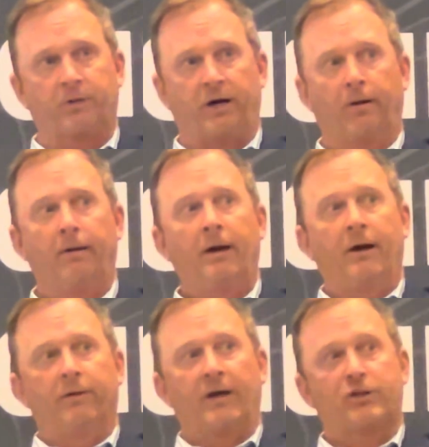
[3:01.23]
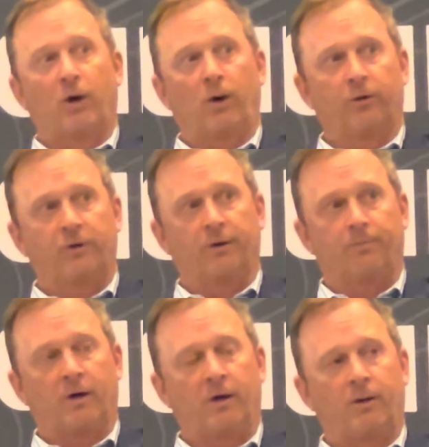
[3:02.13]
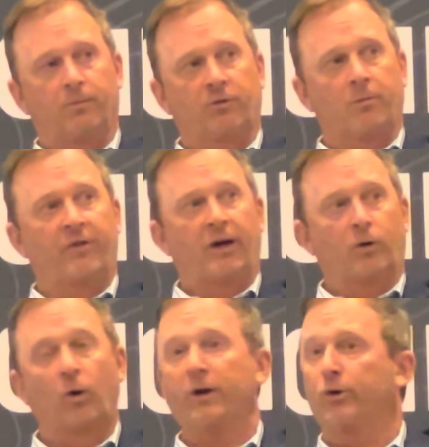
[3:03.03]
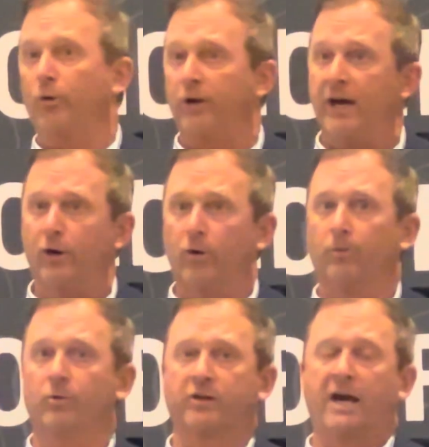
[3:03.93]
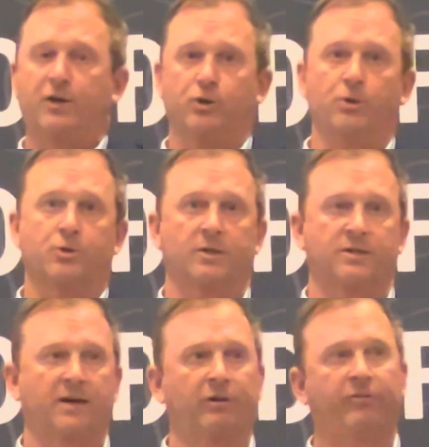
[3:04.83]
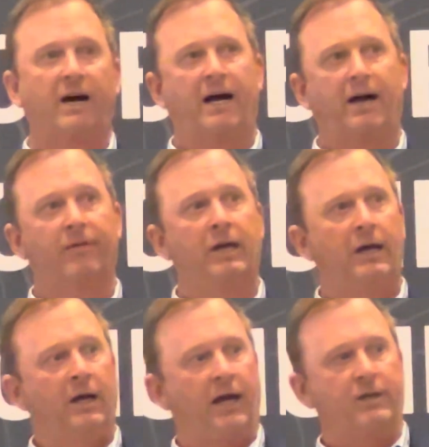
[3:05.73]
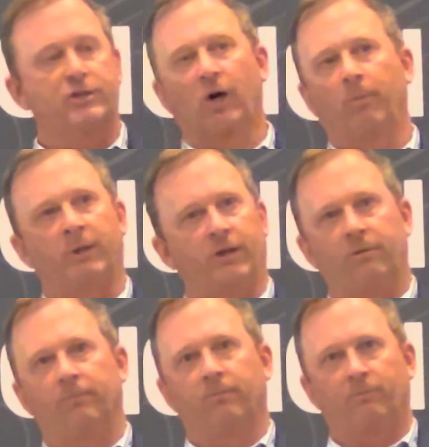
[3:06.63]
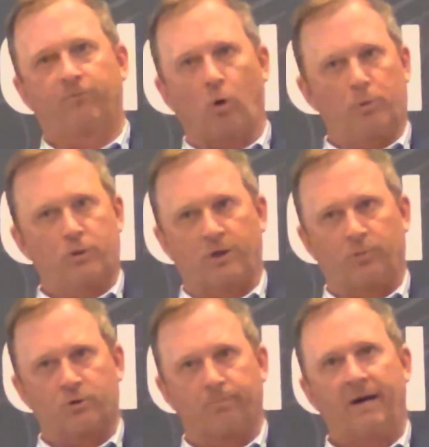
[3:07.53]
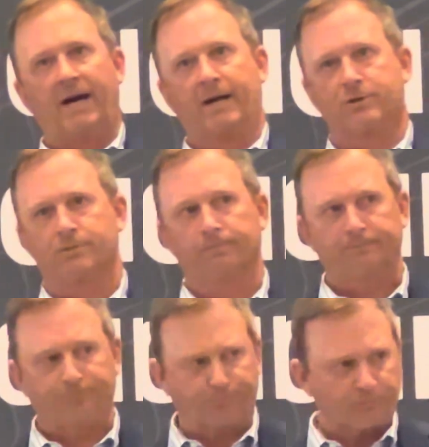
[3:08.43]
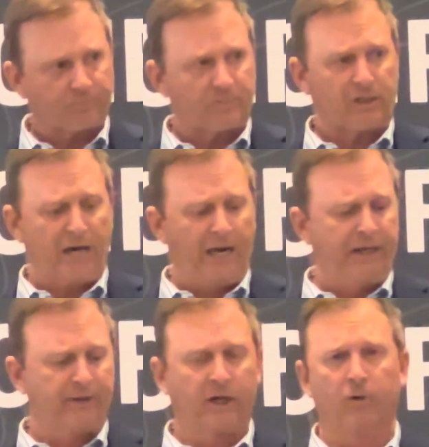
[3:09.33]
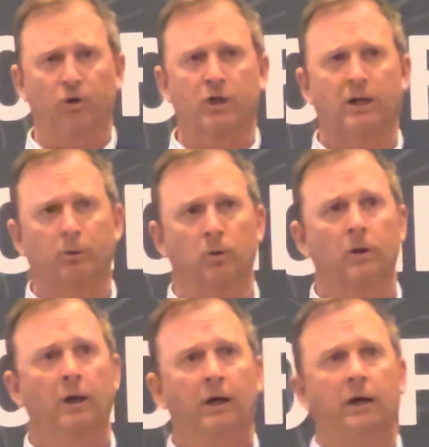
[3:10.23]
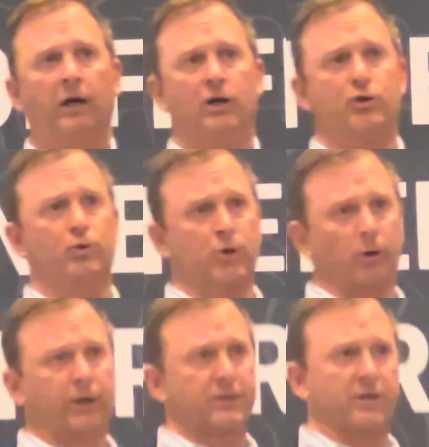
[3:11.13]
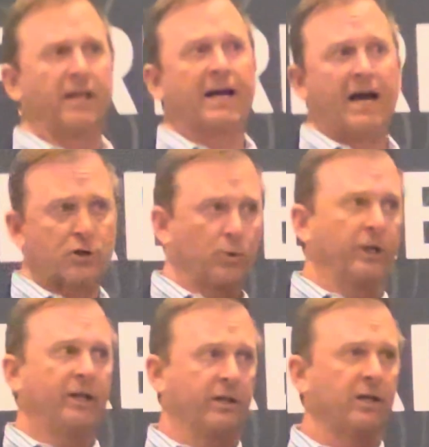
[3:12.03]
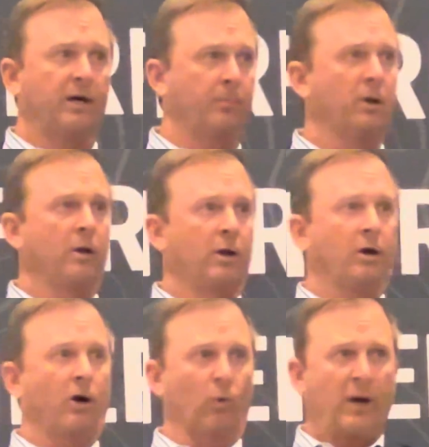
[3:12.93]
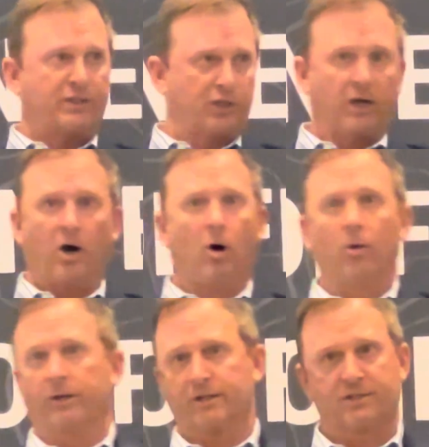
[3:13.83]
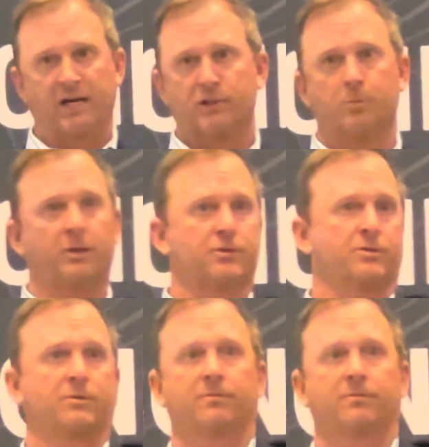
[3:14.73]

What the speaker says: there. They turned to some of our creditor-debtor statutes in 75 and determined that 4% was the max. Anything over double is usurious, and they actually ended up erasing all the assessments,